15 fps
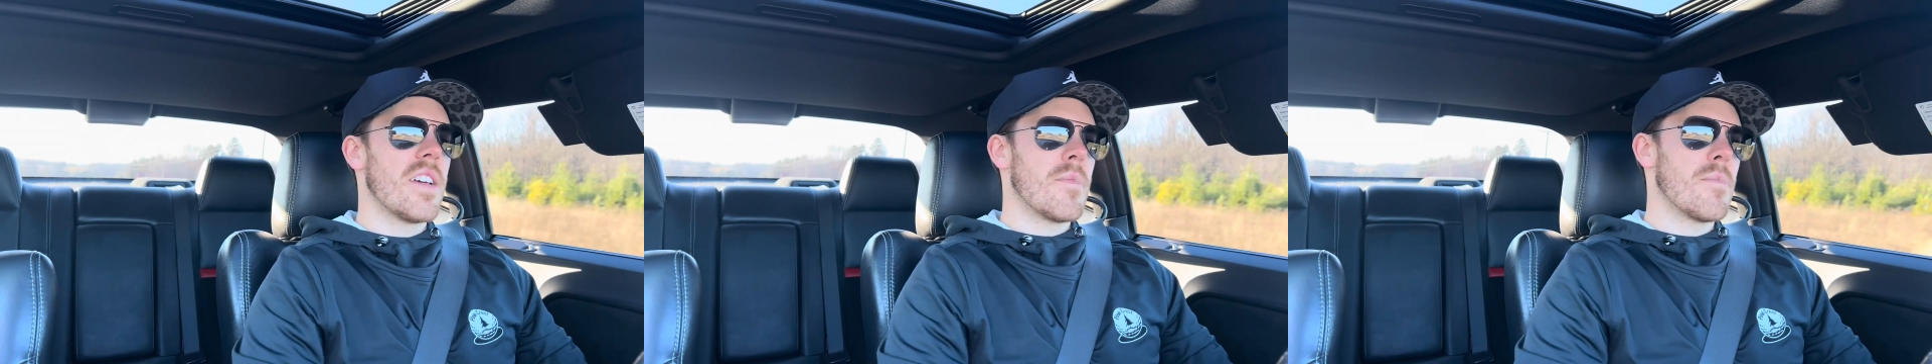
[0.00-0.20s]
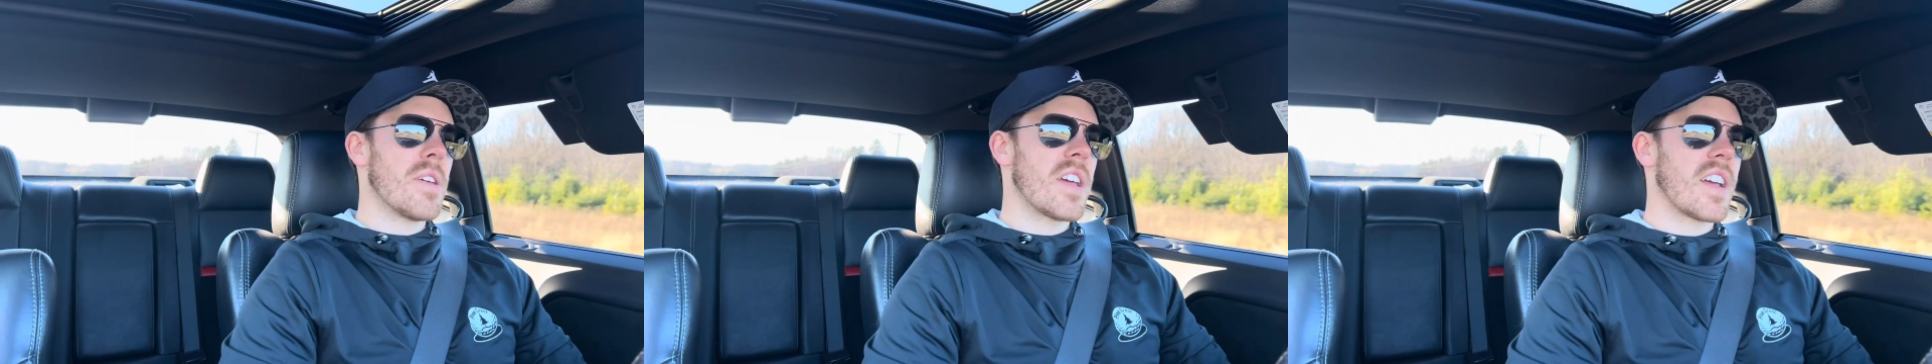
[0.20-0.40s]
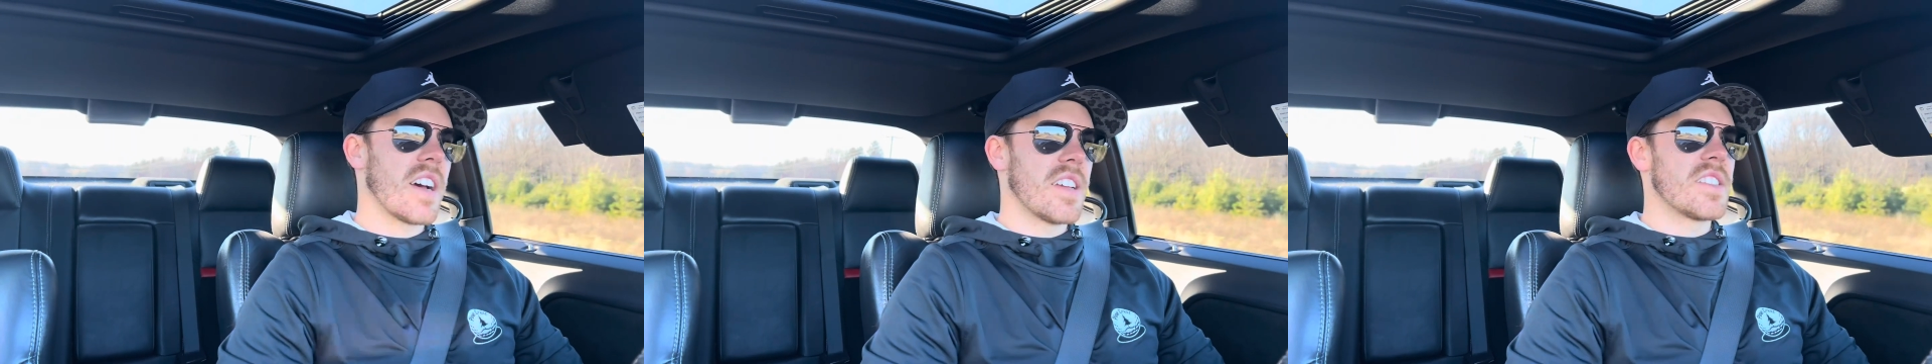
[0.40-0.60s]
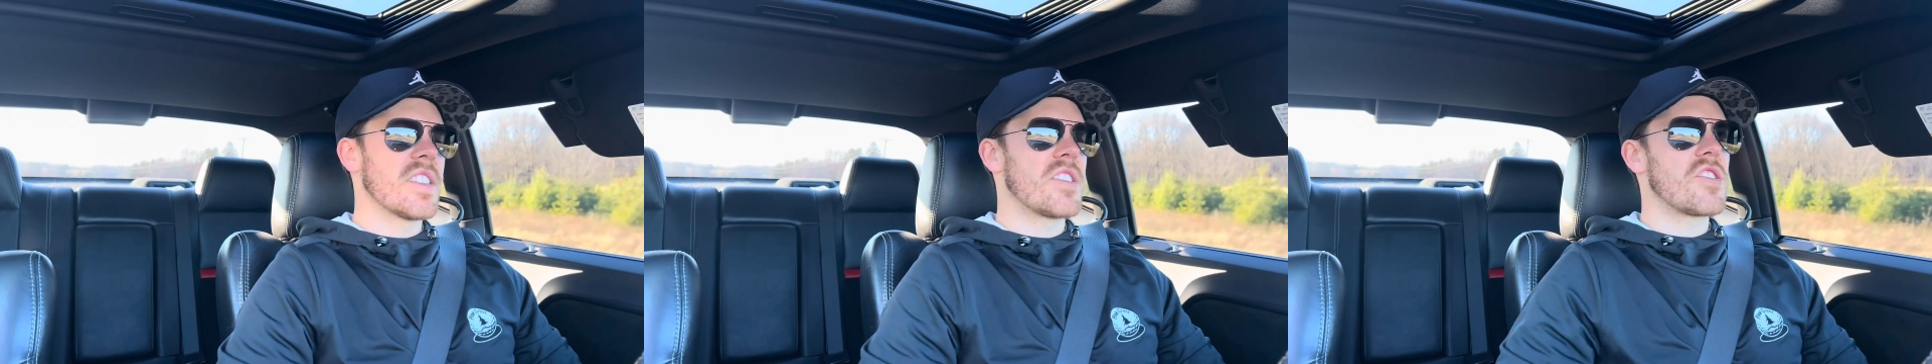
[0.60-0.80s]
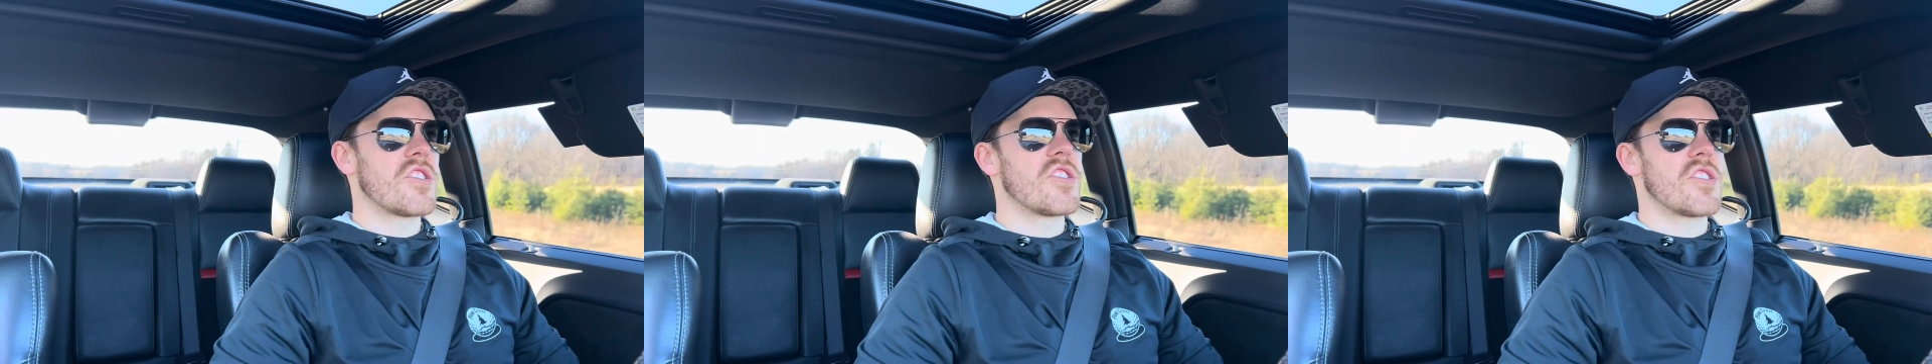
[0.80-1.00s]
because
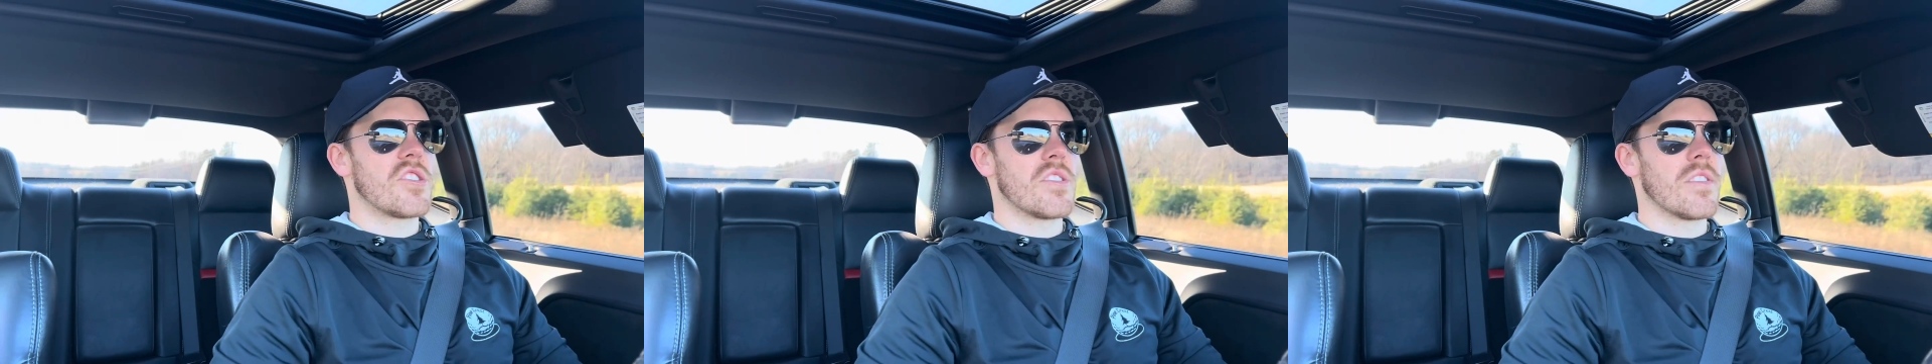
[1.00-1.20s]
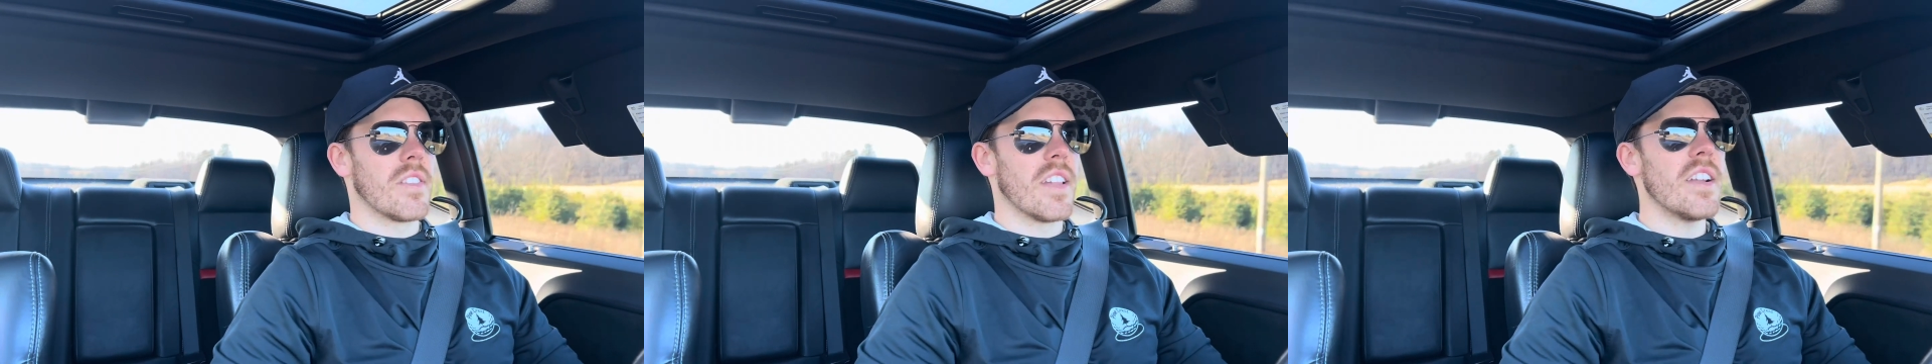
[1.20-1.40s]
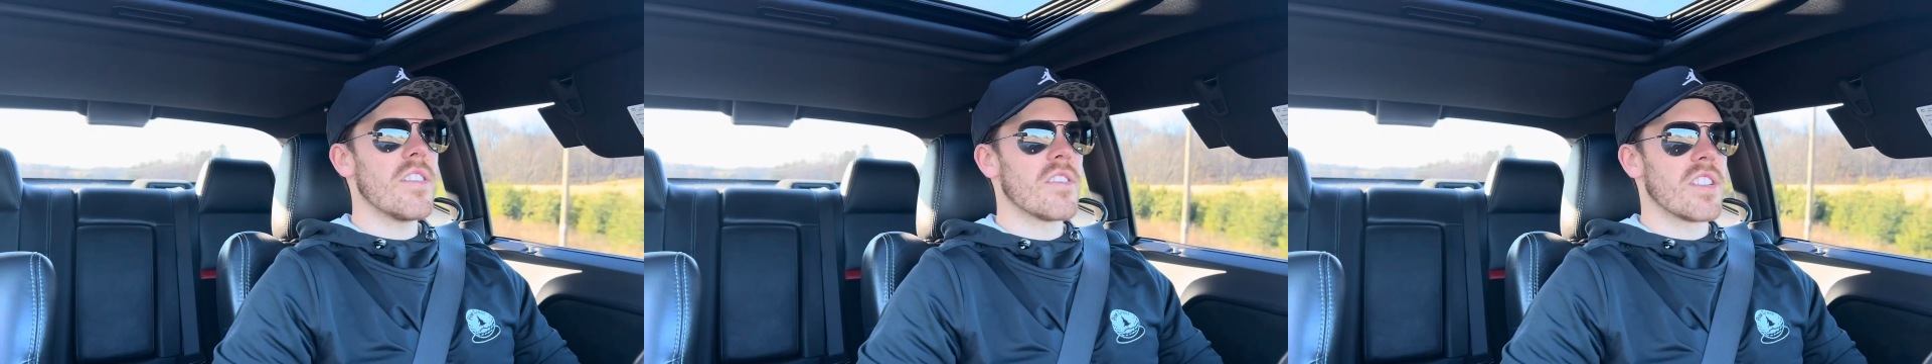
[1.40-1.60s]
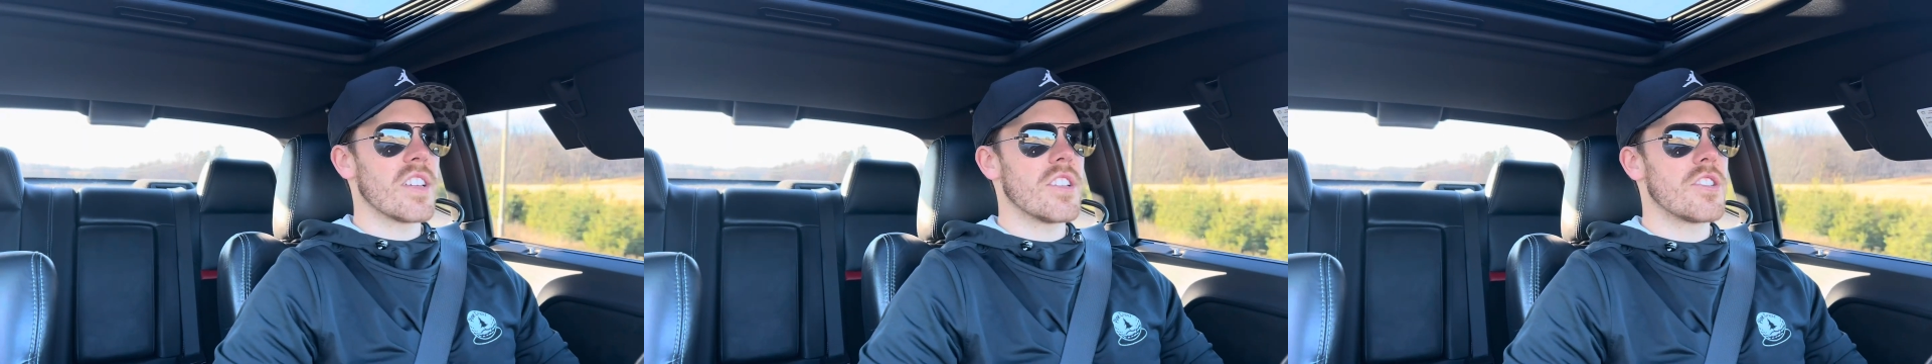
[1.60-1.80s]
it's literally